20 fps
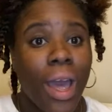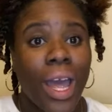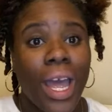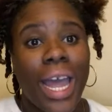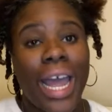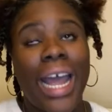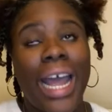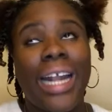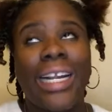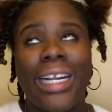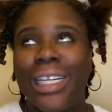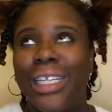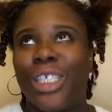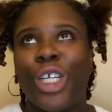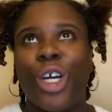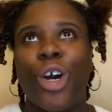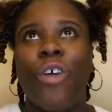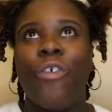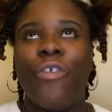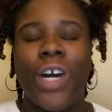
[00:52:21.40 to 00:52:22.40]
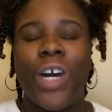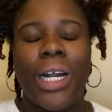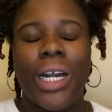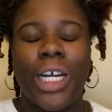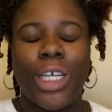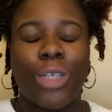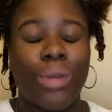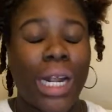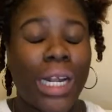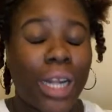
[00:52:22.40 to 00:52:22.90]
And it's so funny
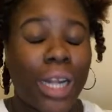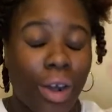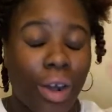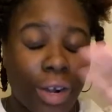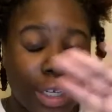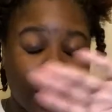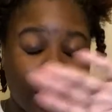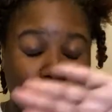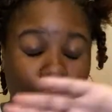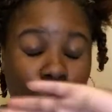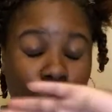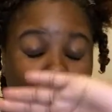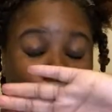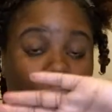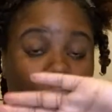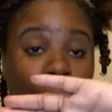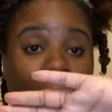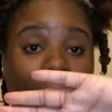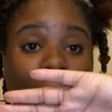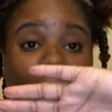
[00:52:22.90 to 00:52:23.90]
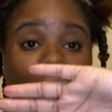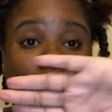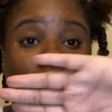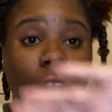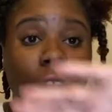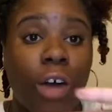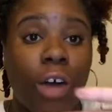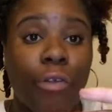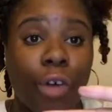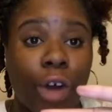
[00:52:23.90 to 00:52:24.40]
because when I log into YouTube, I
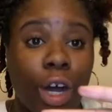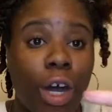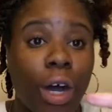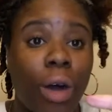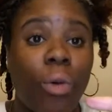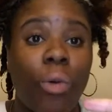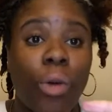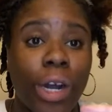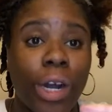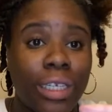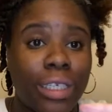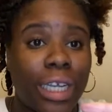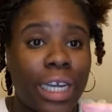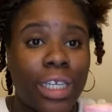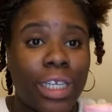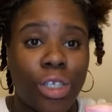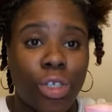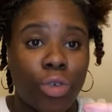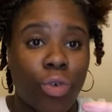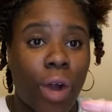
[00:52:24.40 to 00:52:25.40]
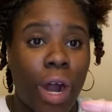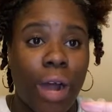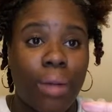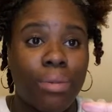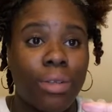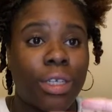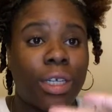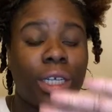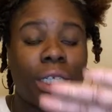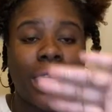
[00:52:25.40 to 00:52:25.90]
cover up where it says
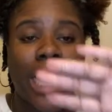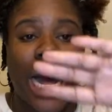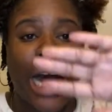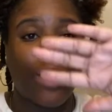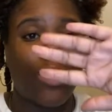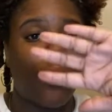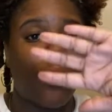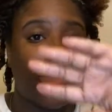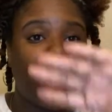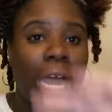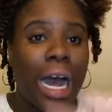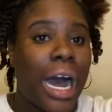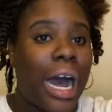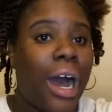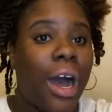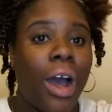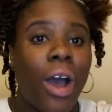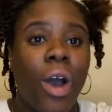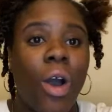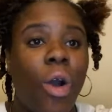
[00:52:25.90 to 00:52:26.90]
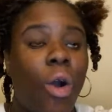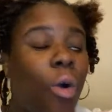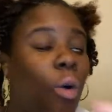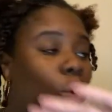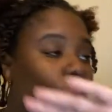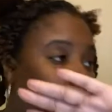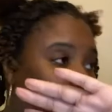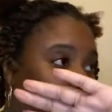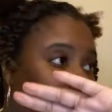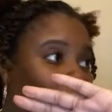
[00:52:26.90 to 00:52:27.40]
subscribers because I do not
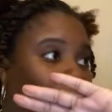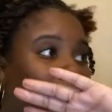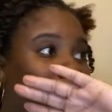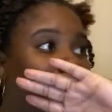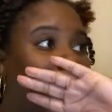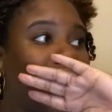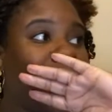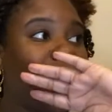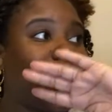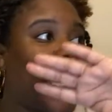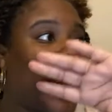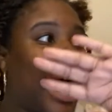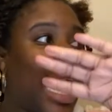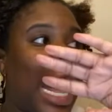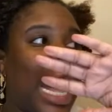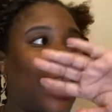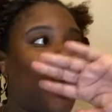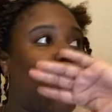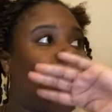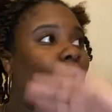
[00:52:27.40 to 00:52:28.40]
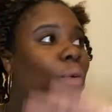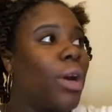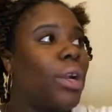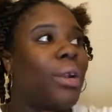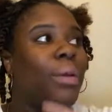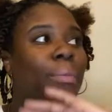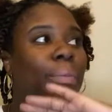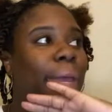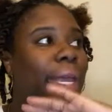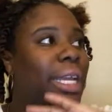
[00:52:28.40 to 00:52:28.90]
want my channel. I don't want to
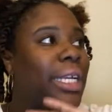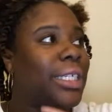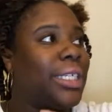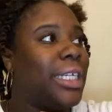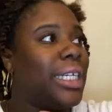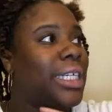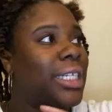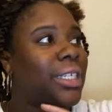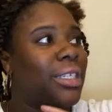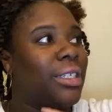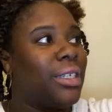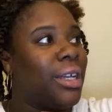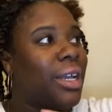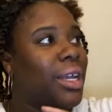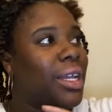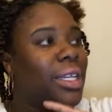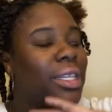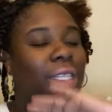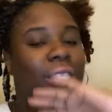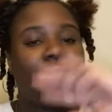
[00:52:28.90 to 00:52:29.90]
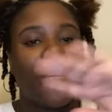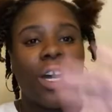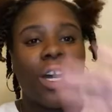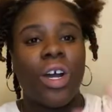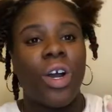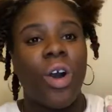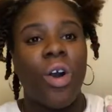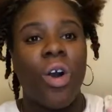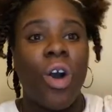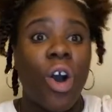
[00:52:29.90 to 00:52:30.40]
be just stuck
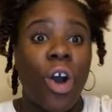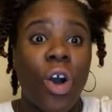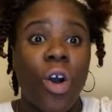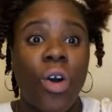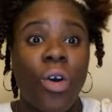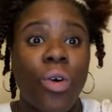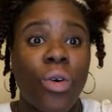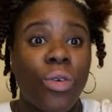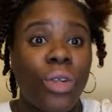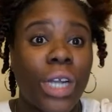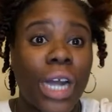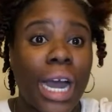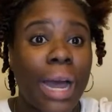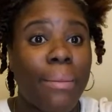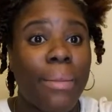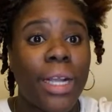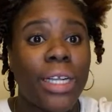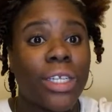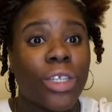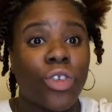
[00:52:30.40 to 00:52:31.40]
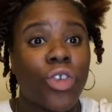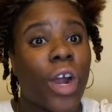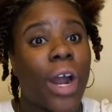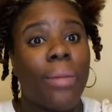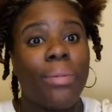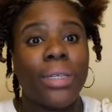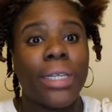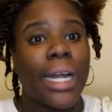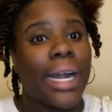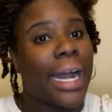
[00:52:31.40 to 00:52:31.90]
on, oh, look how many
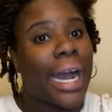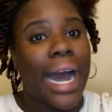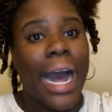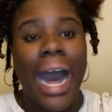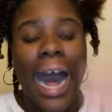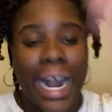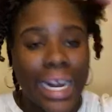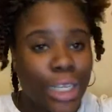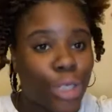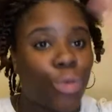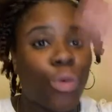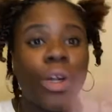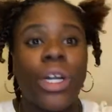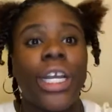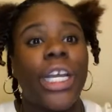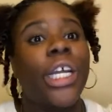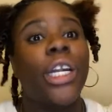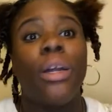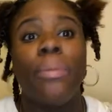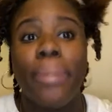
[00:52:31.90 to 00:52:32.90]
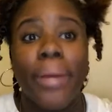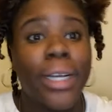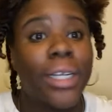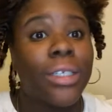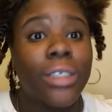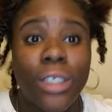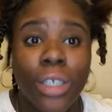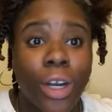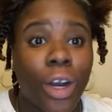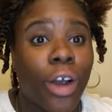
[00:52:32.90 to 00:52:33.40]
subscribers I got. I just want to get up here and
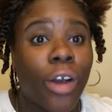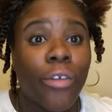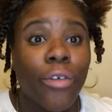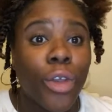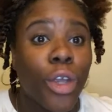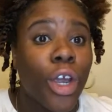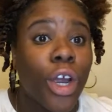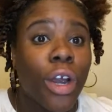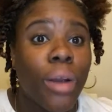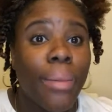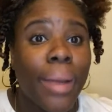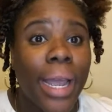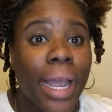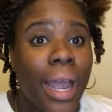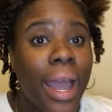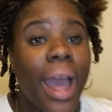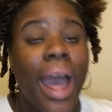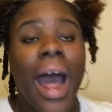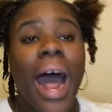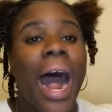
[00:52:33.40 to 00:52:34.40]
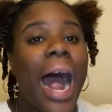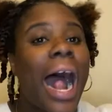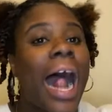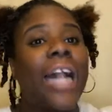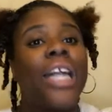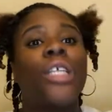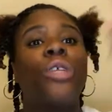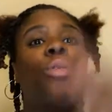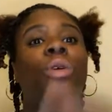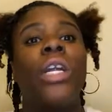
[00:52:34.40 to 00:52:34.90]
serve. You hear me? I
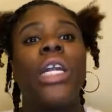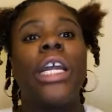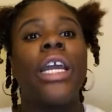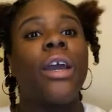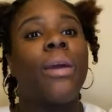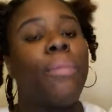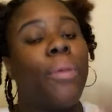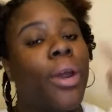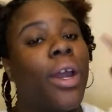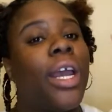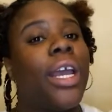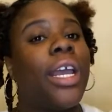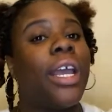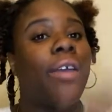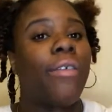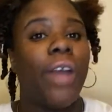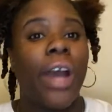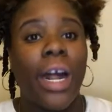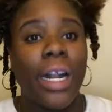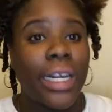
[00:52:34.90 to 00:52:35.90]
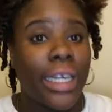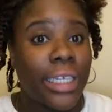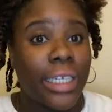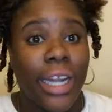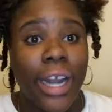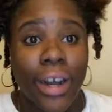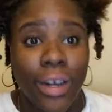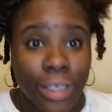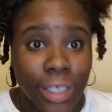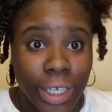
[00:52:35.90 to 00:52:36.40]
just want to get up here and give y'all these
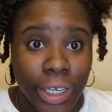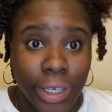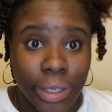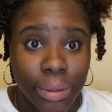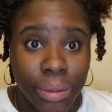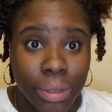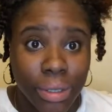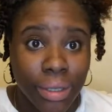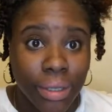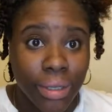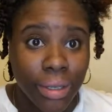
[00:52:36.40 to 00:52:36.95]
hair tips.